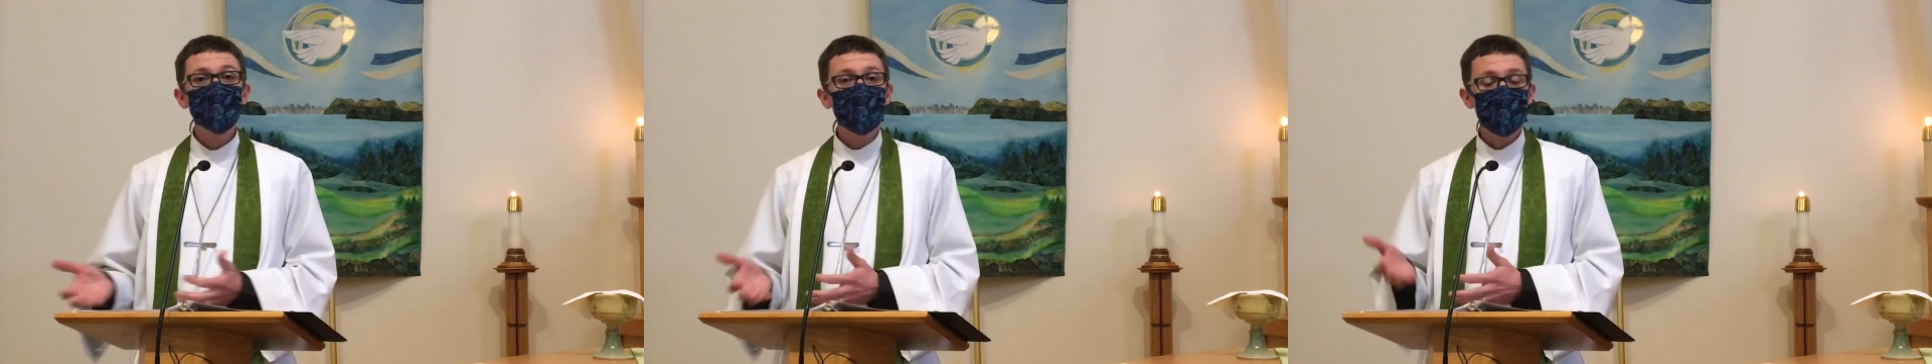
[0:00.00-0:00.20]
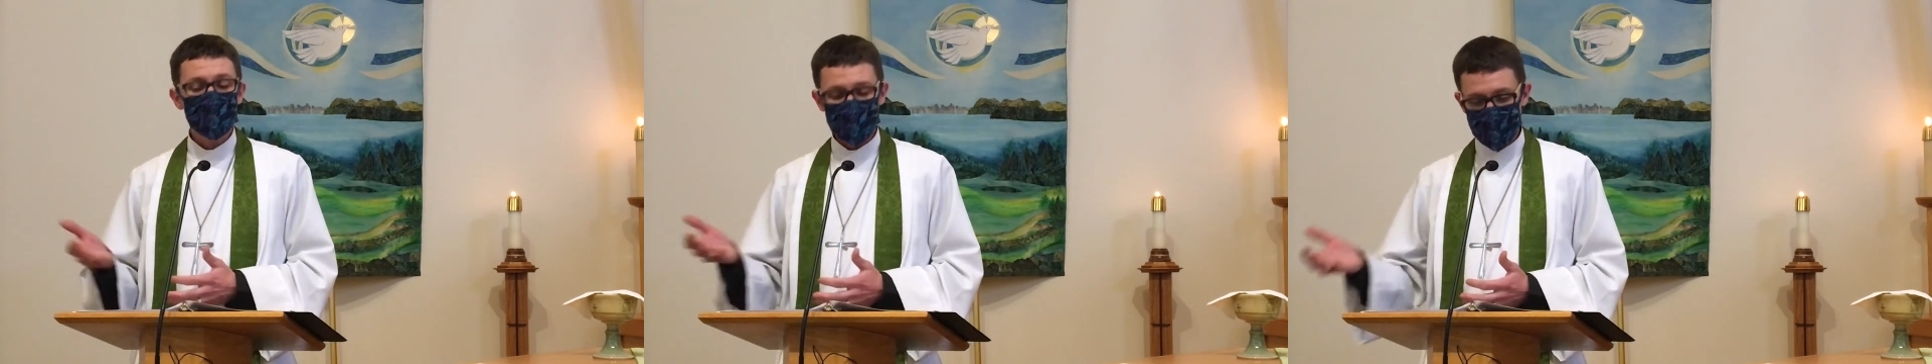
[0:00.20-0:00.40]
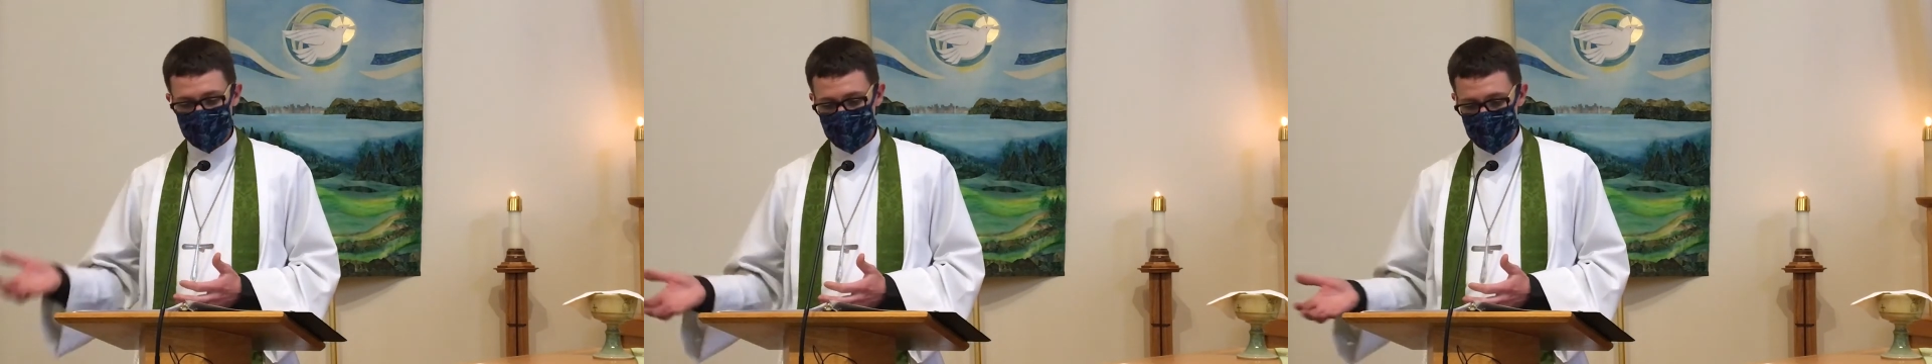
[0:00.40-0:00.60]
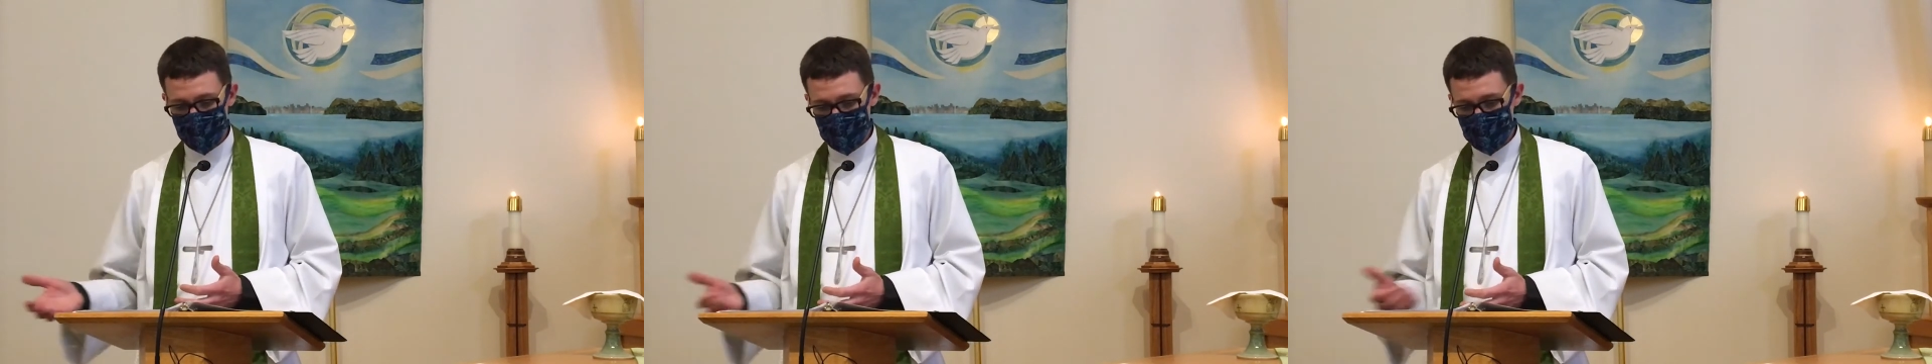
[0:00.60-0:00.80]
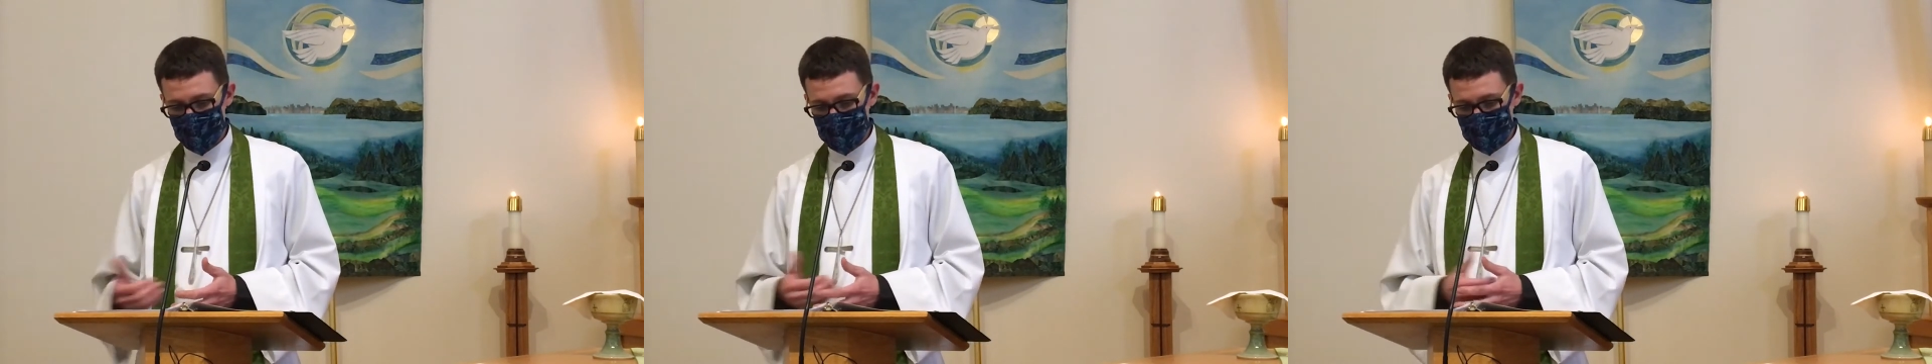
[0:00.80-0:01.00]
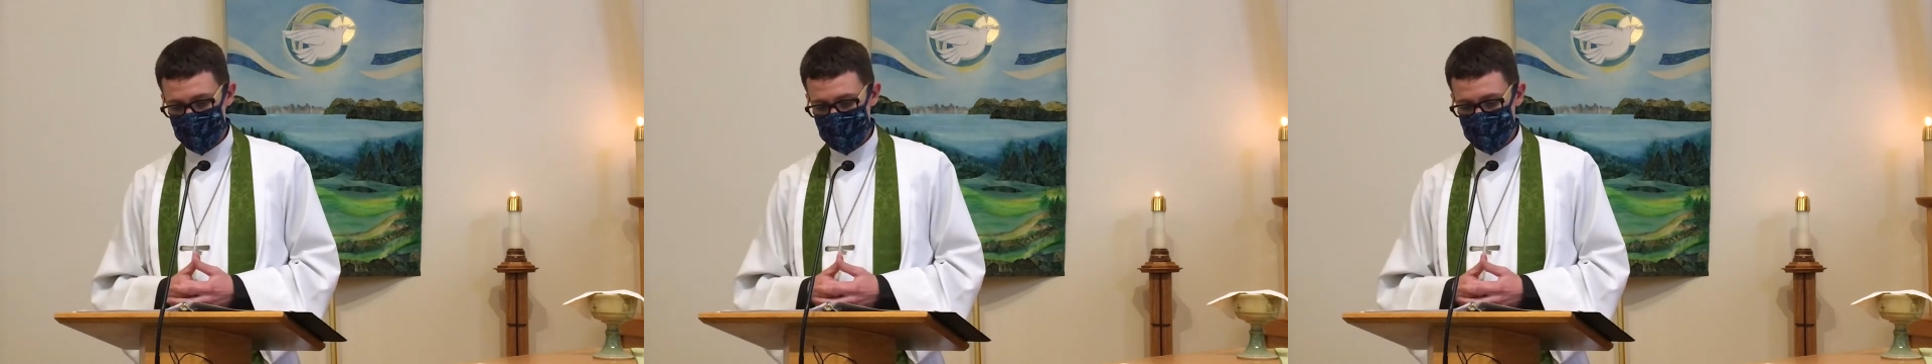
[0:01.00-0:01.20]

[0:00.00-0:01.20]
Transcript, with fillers: the absence of God.